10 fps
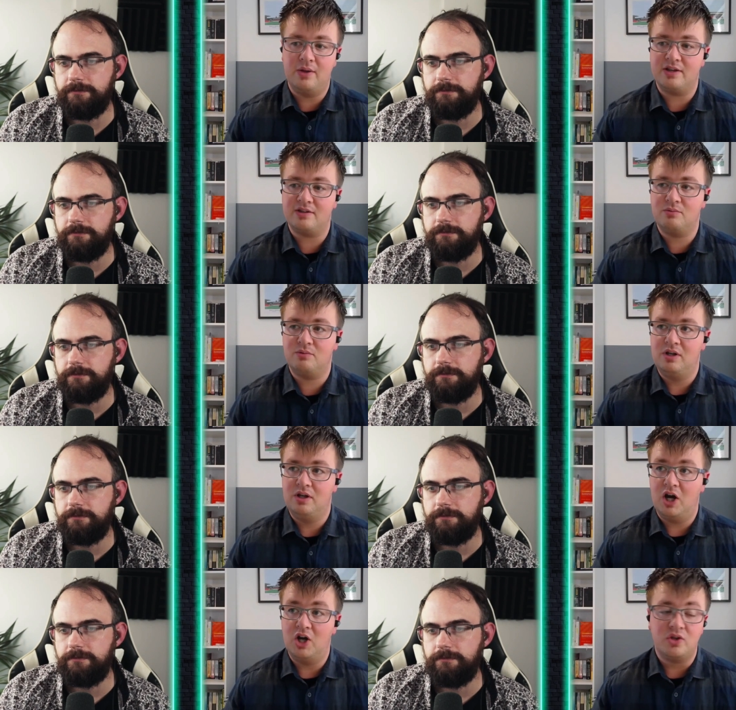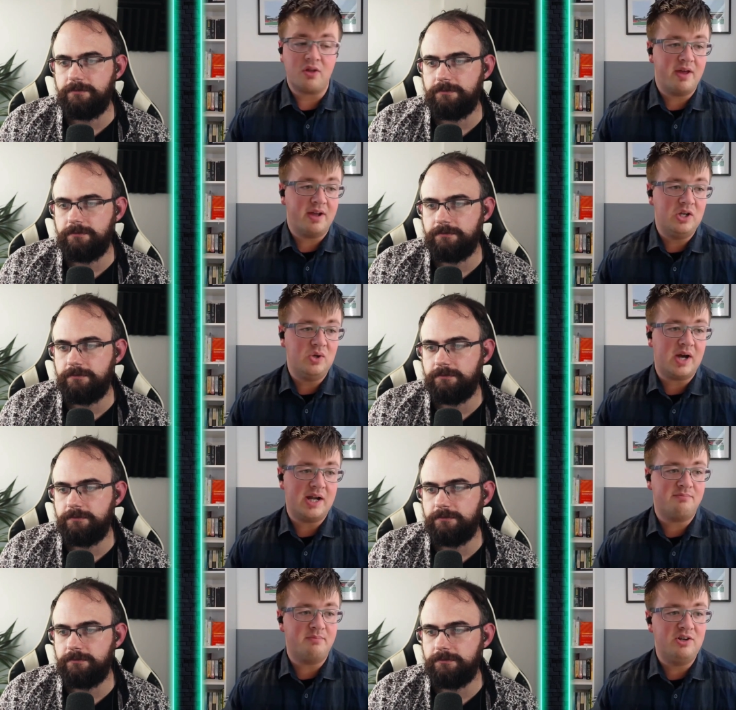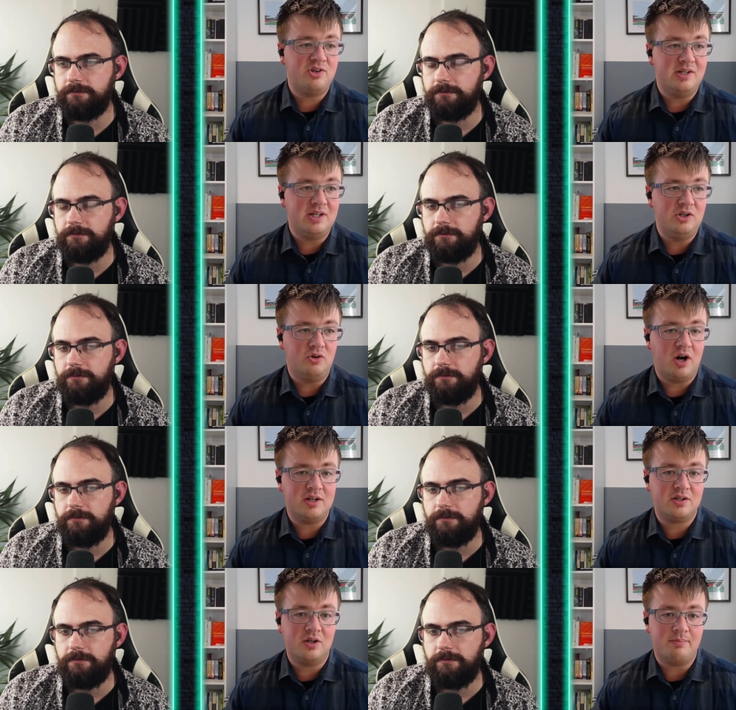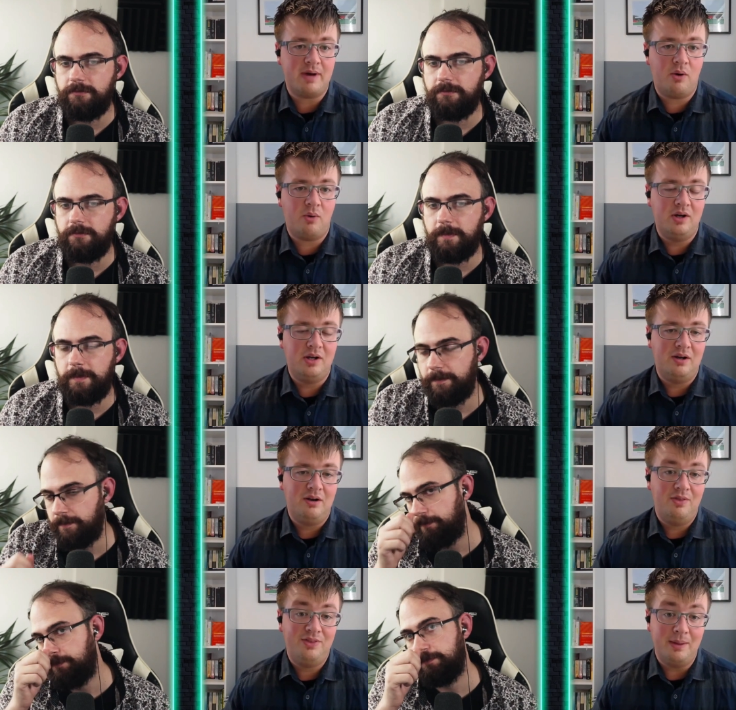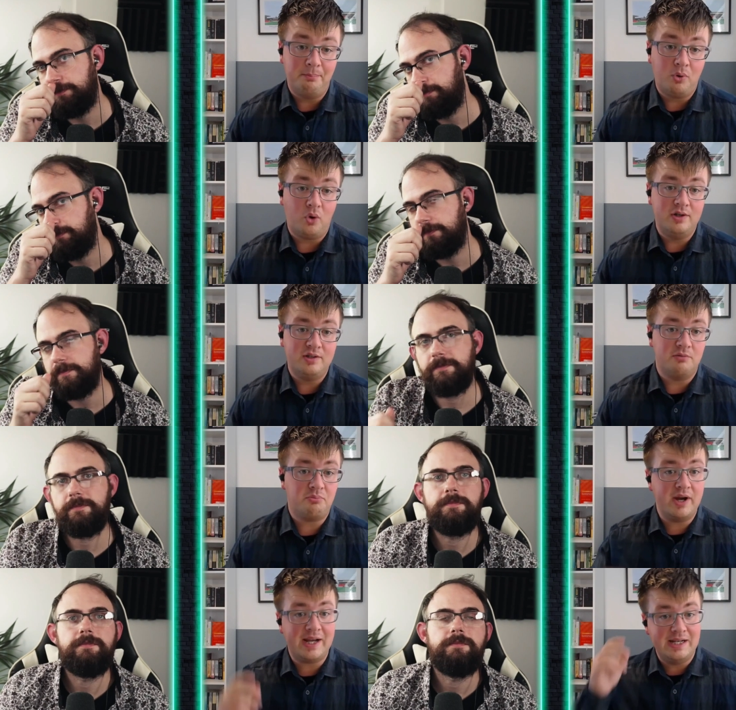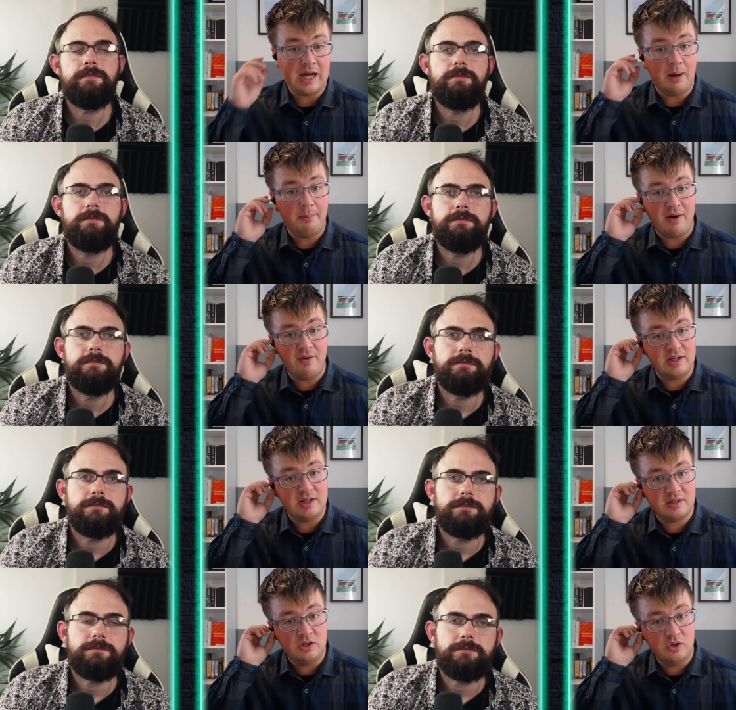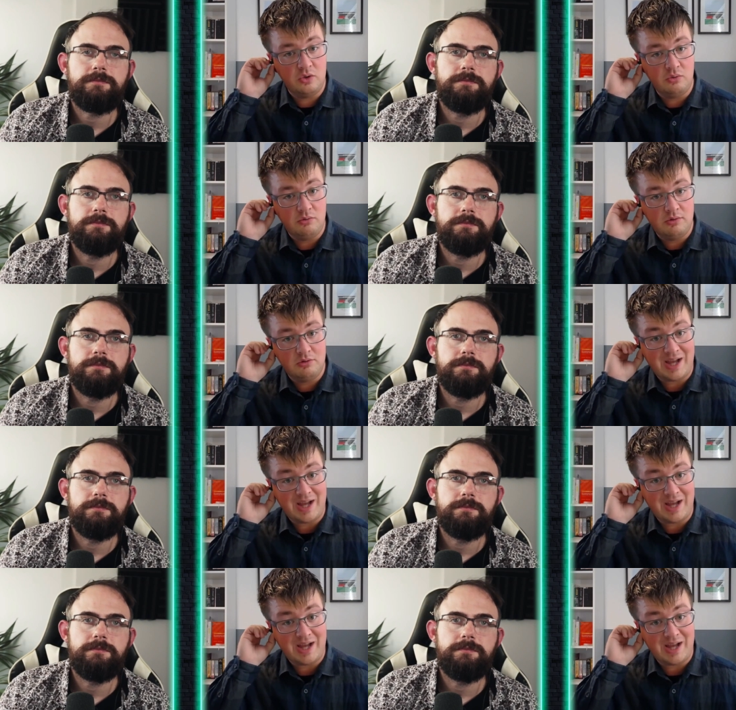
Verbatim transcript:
Speaker 1: And I know that's another thing that you kind of mentioned in your article about the importance of breaking down barriers to